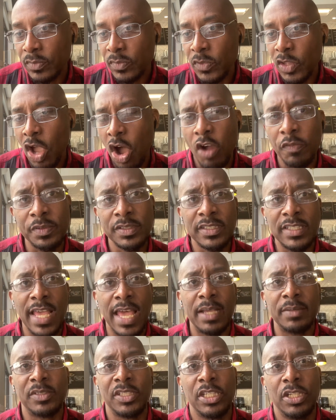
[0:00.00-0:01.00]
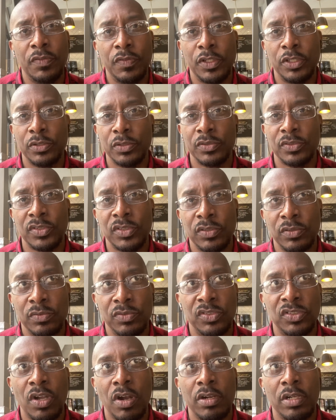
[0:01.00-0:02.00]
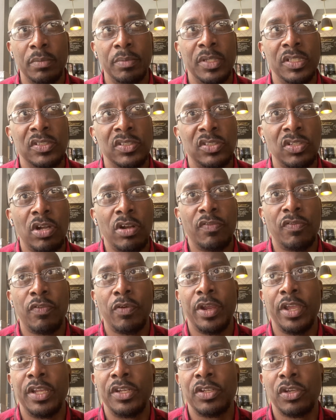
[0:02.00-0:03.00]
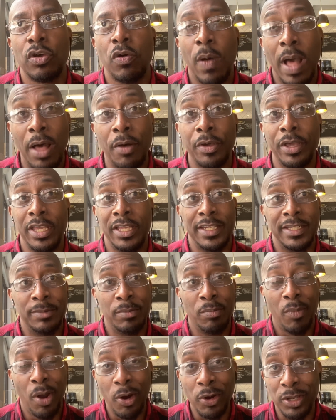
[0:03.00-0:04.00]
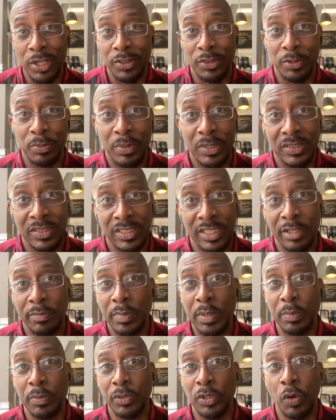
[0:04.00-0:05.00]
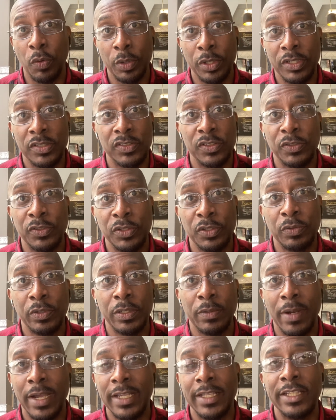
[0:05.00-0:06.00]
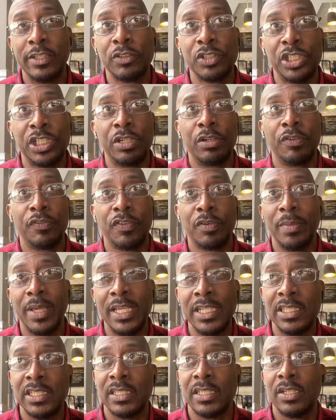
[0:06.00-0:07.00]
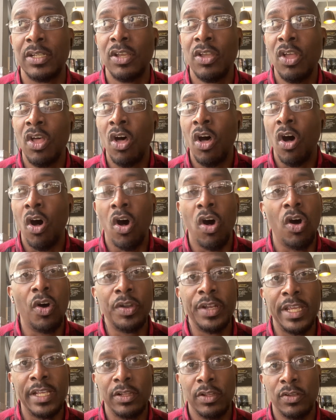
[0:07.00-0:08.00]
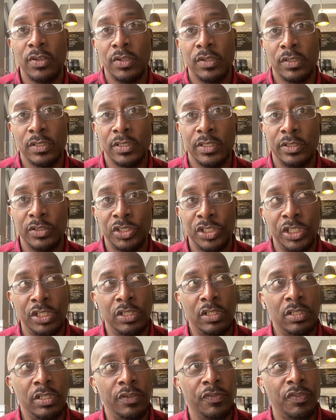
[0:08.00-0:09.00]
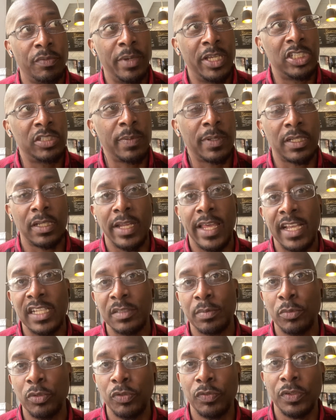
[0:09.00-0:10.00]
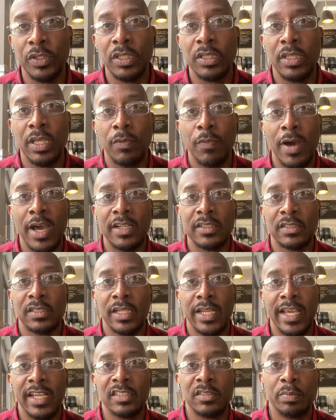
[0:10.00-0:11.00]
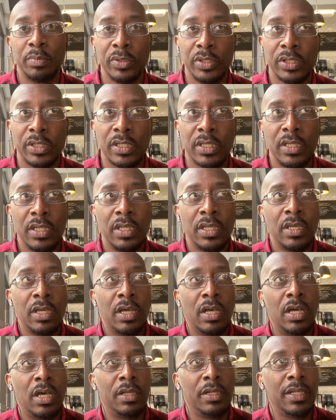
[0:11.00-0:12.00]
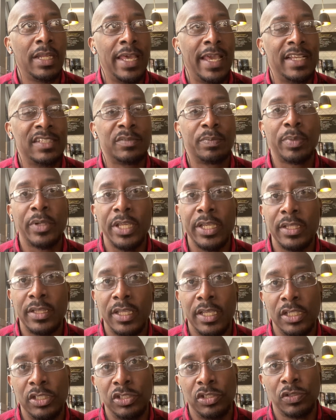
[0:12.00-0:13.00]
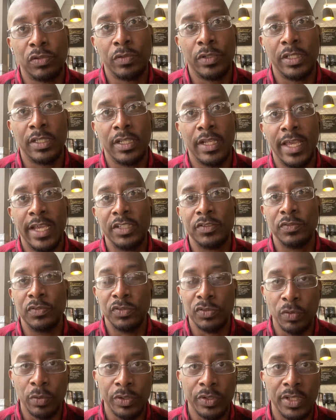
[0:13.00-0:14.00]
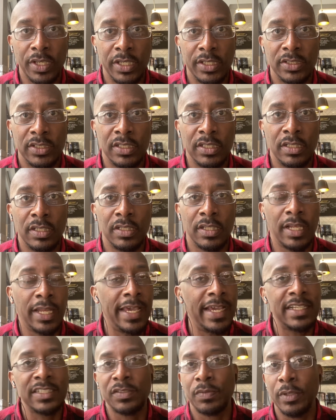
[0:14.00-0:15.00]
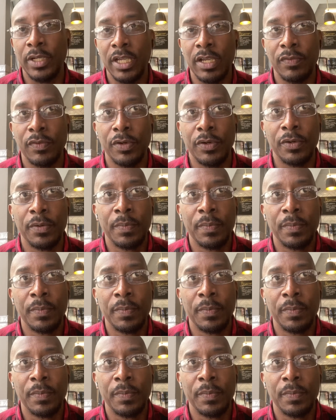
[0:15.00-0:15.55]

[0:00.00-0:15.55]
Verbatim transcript: oftentimes individuals who start a business are afraid to go out and, and market their business, let people know what it is they're doing, right? They'll share information all day long. They'll share information about the last movie they watched, the last book, on the last plate they enjoyed, the last resort they attended, the last whatever,